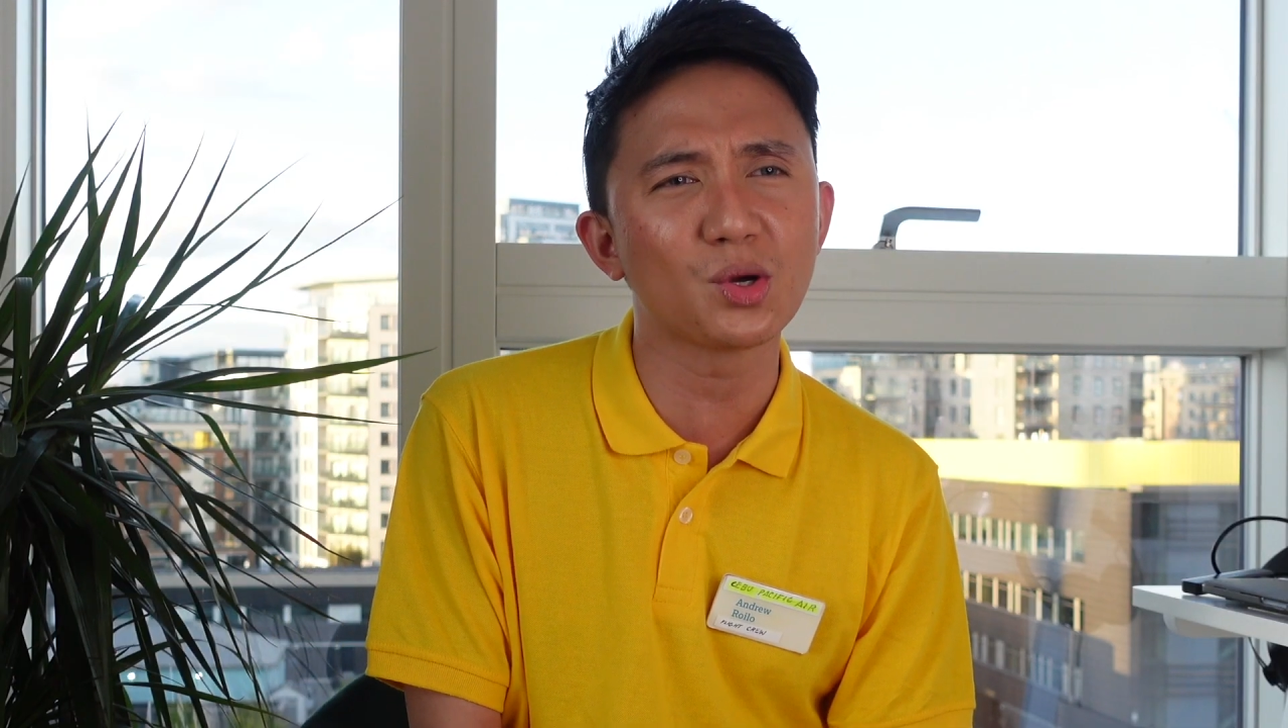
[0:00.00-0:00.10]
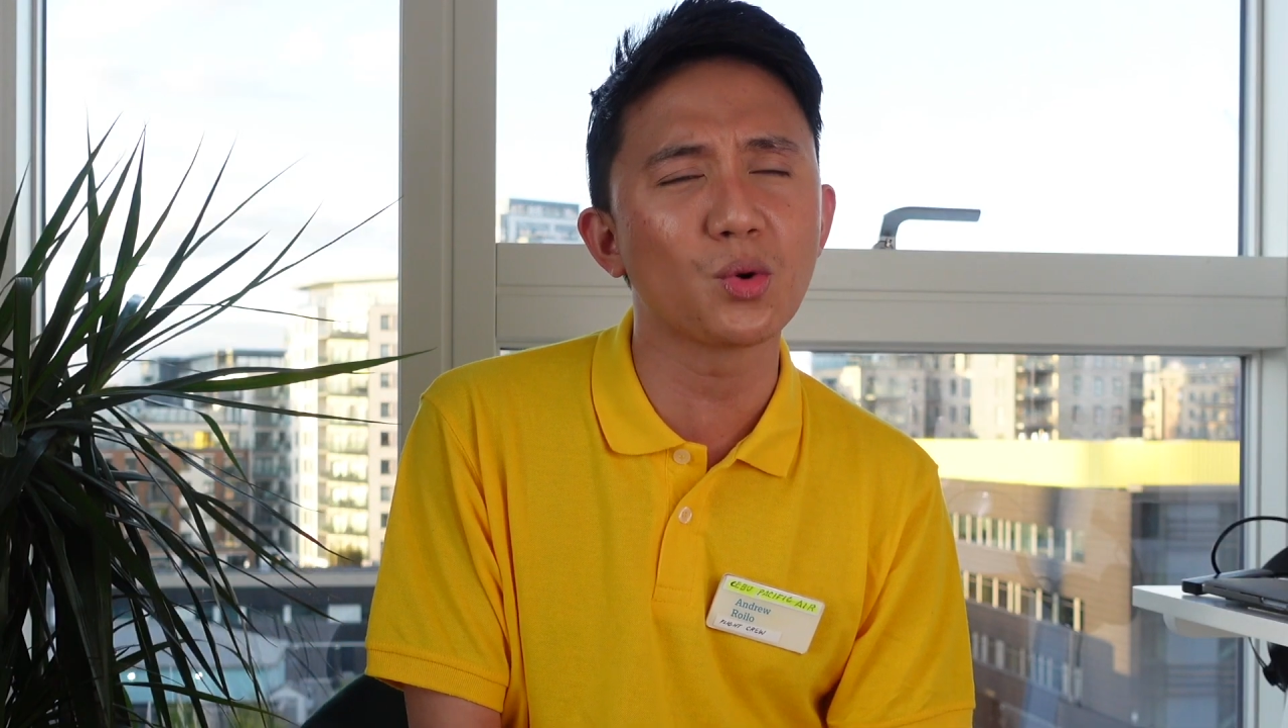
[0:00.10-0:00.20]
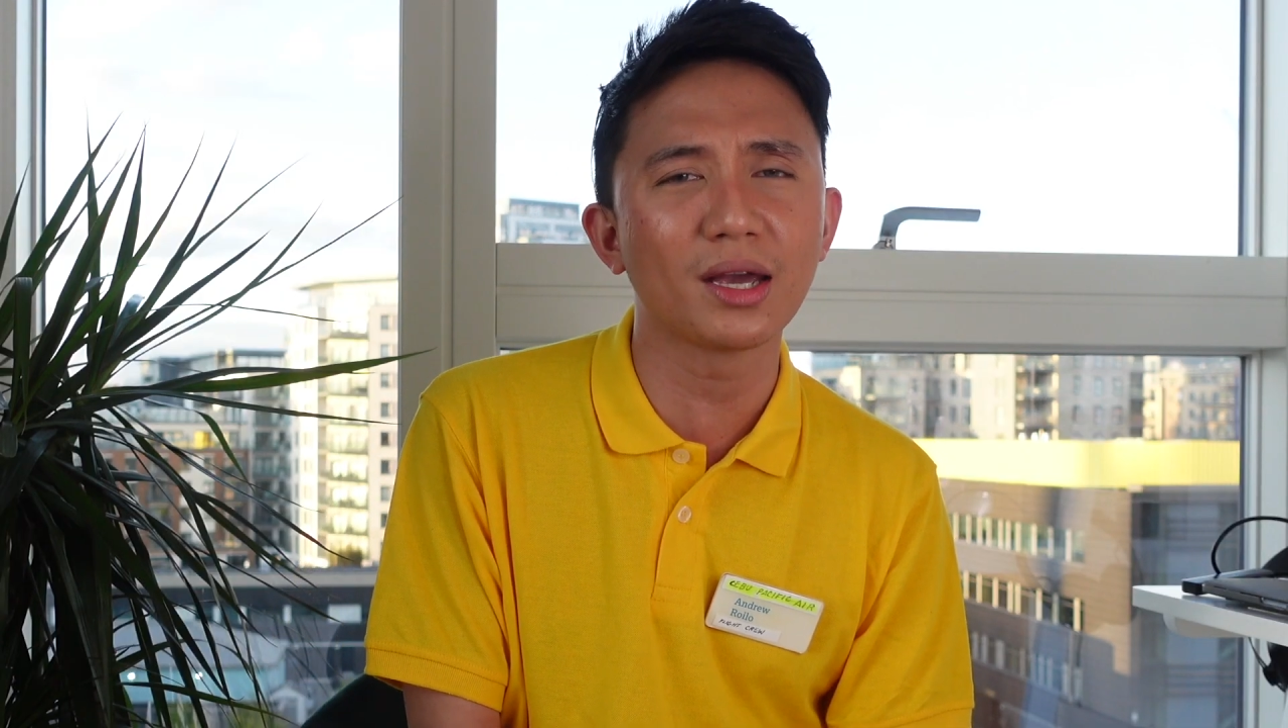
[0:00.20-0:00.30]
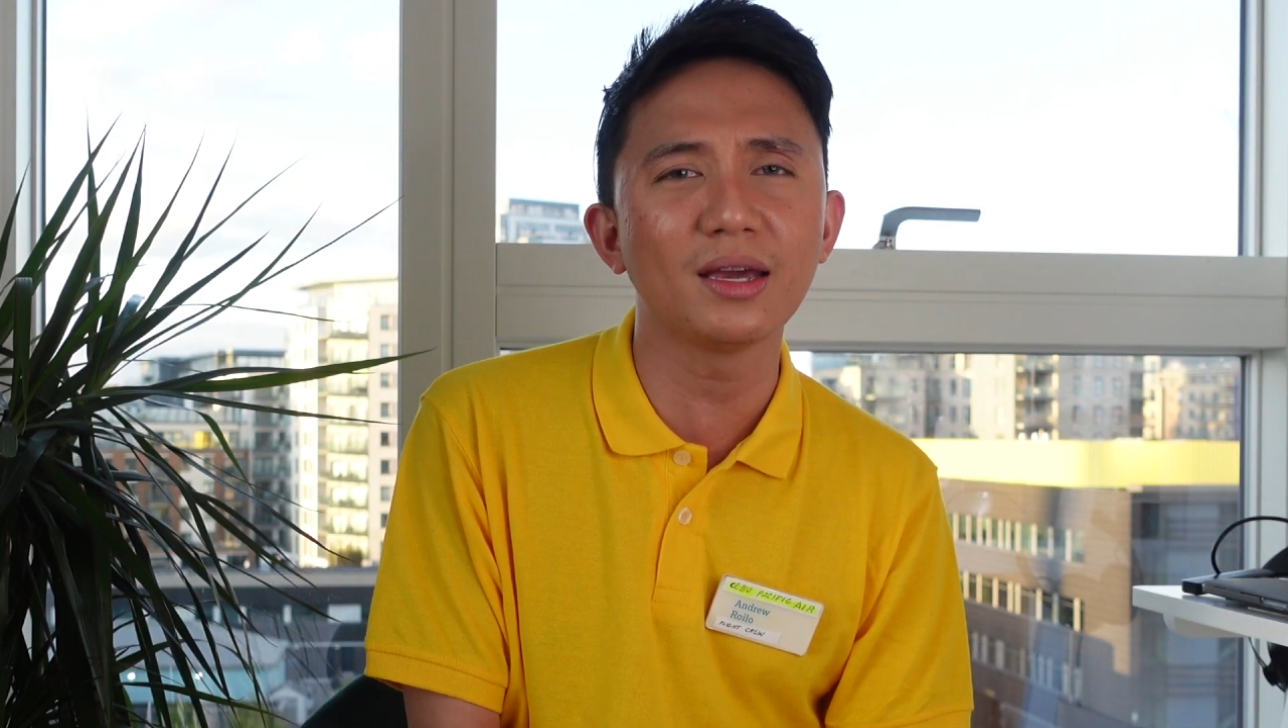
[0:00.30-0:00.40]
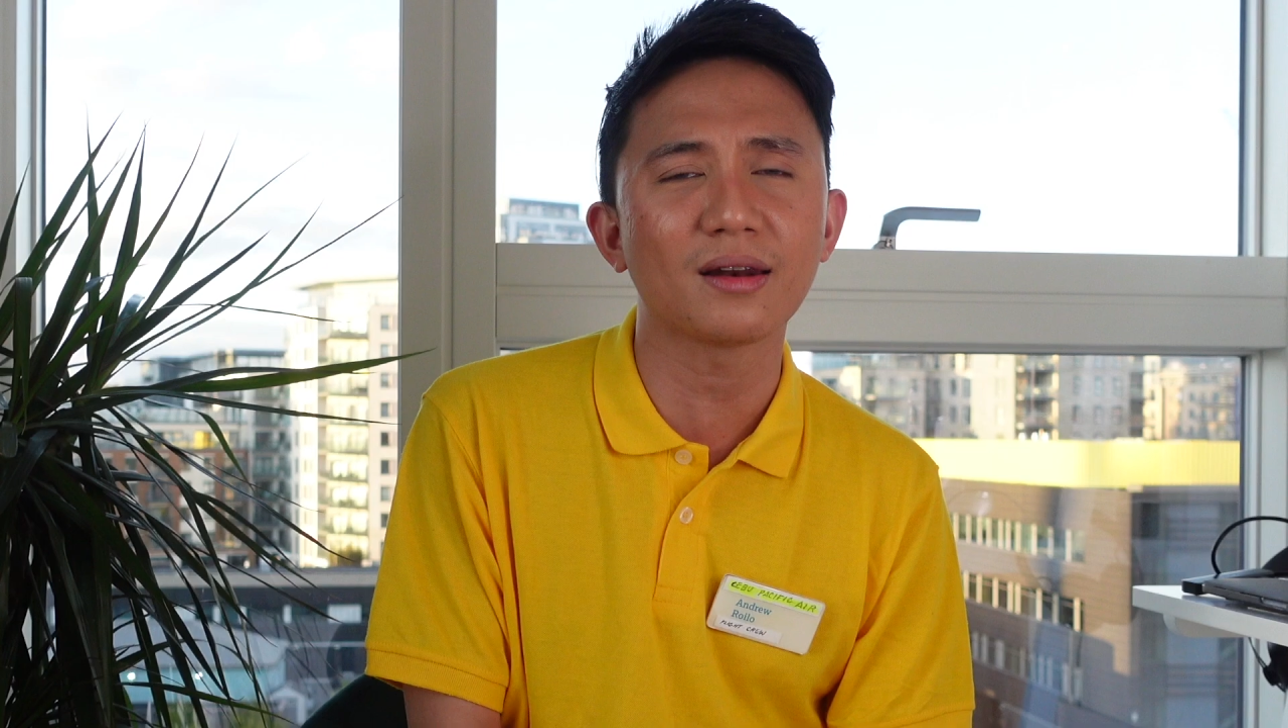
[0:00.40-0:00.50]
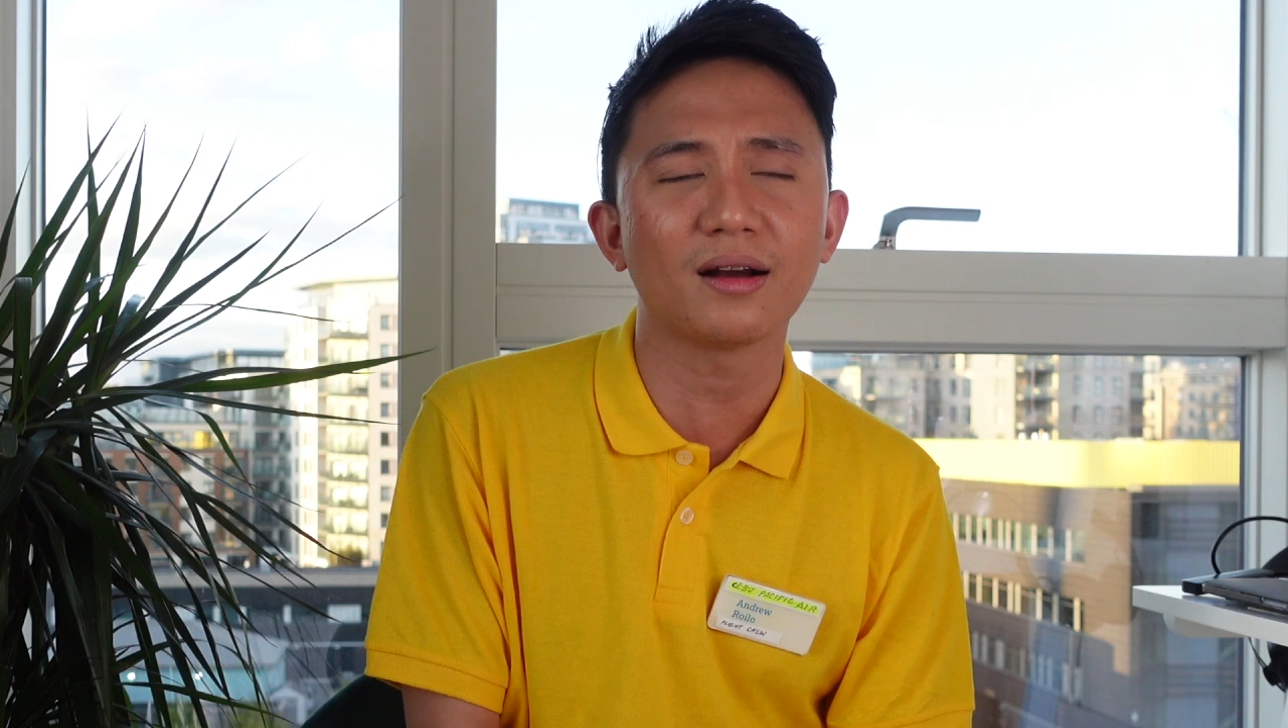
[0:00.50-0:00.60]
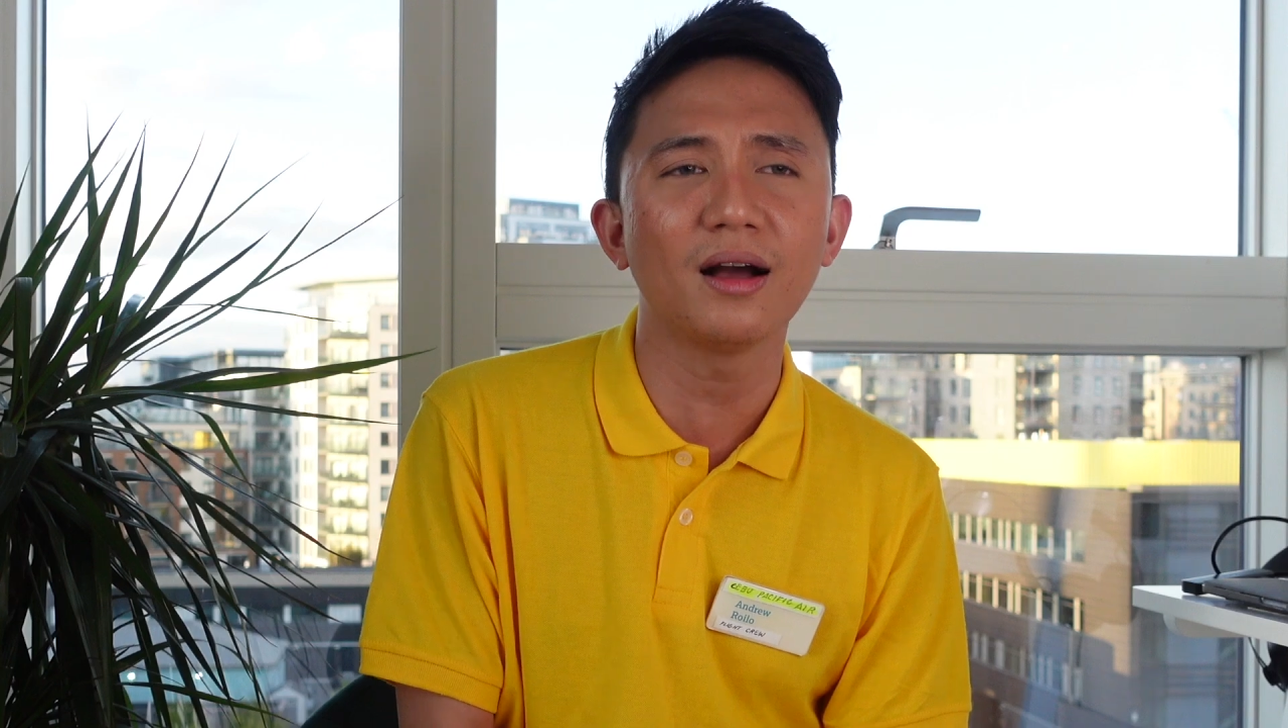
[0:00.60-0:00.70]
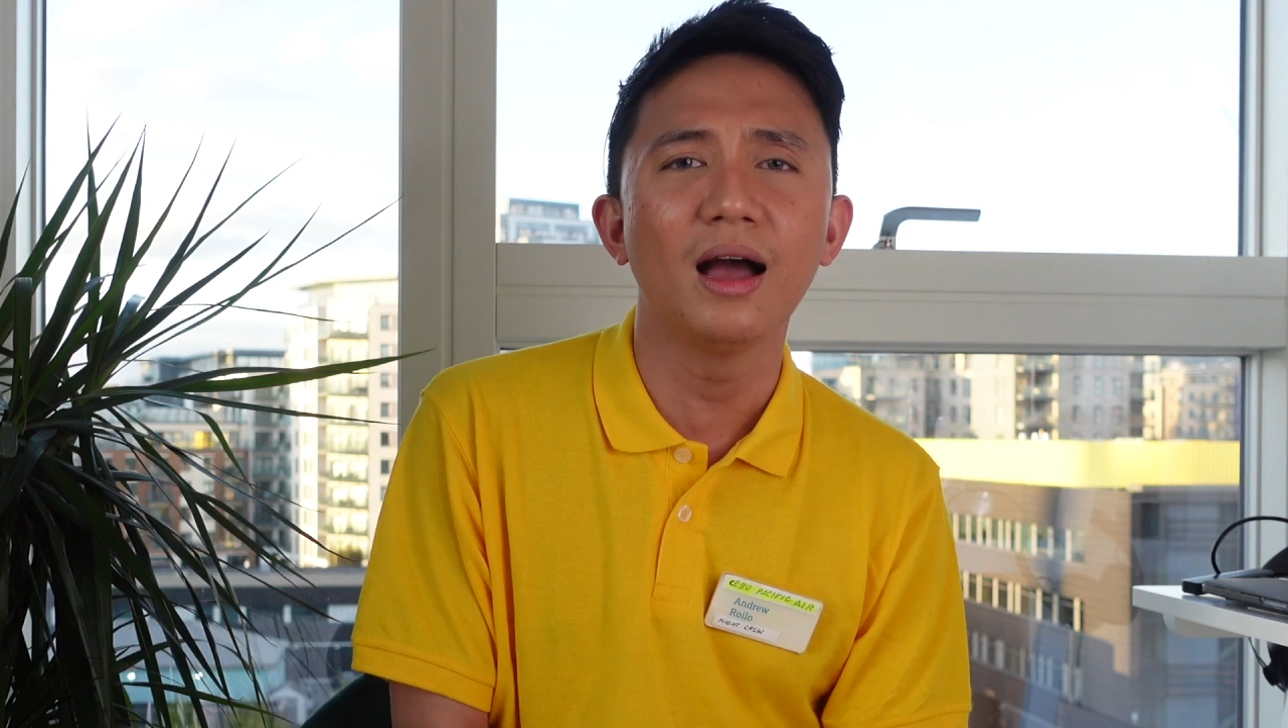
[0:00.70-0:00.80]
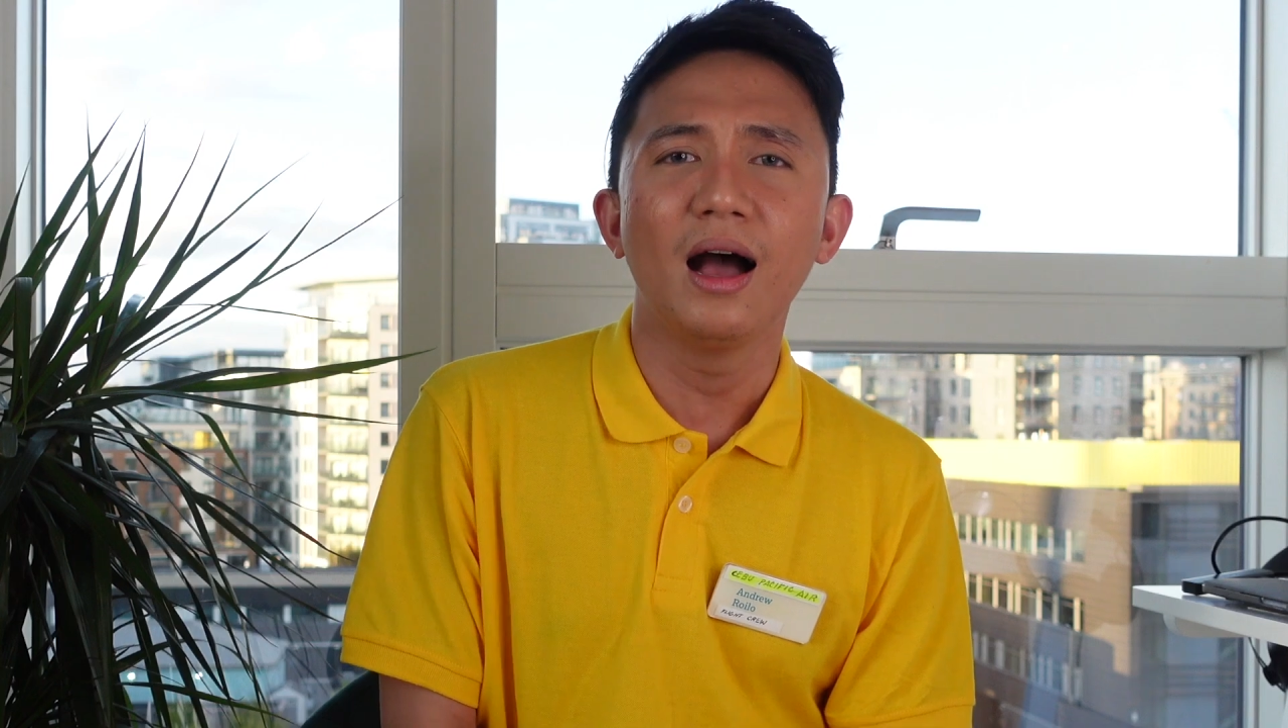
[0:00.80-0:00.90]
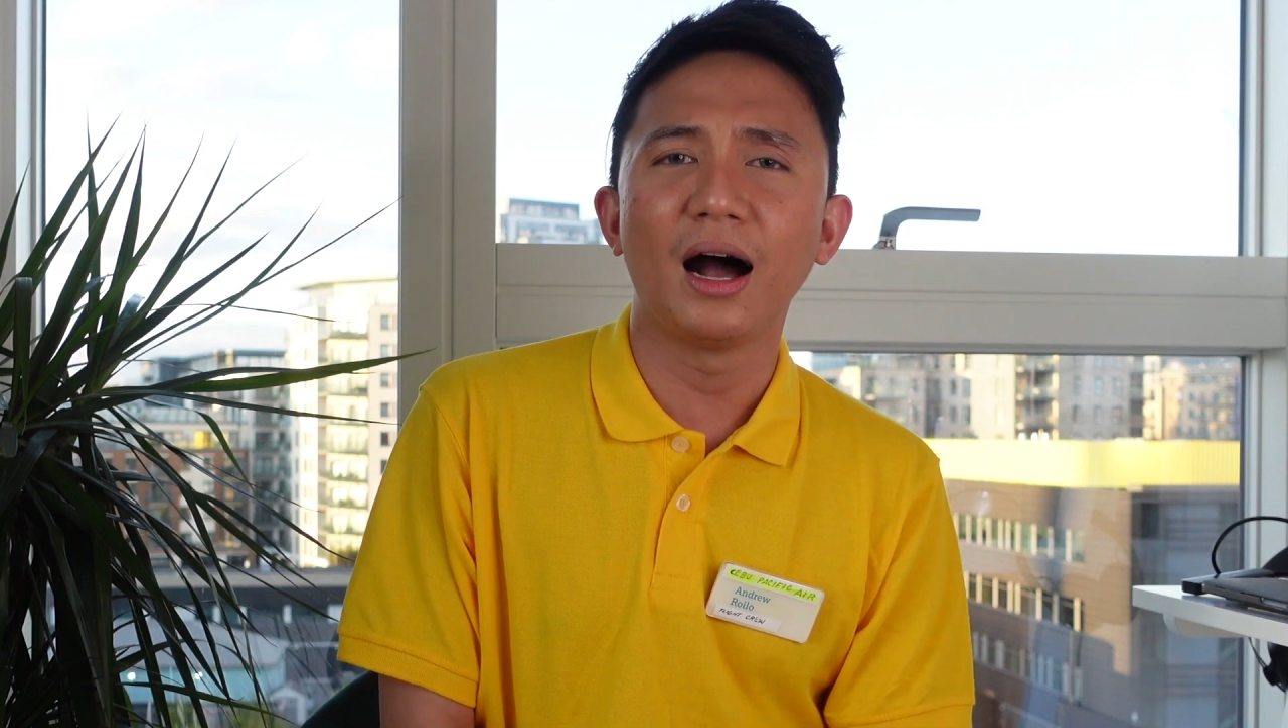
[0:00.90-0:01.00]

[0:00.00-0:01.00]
Okay ra.